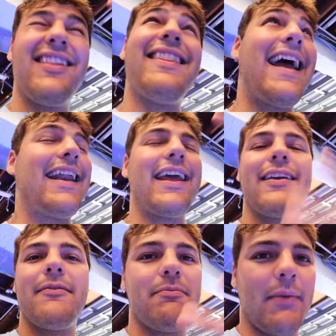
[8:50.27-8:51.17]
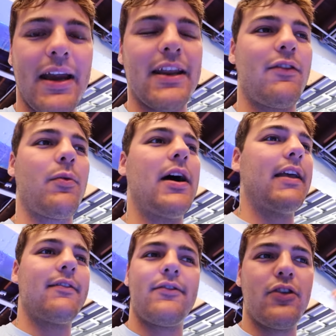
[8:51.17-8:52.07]
Lighting,
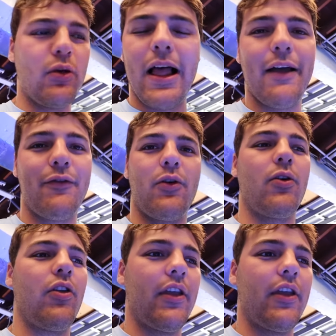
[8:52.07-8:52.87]
maintenance-wise, no live coral in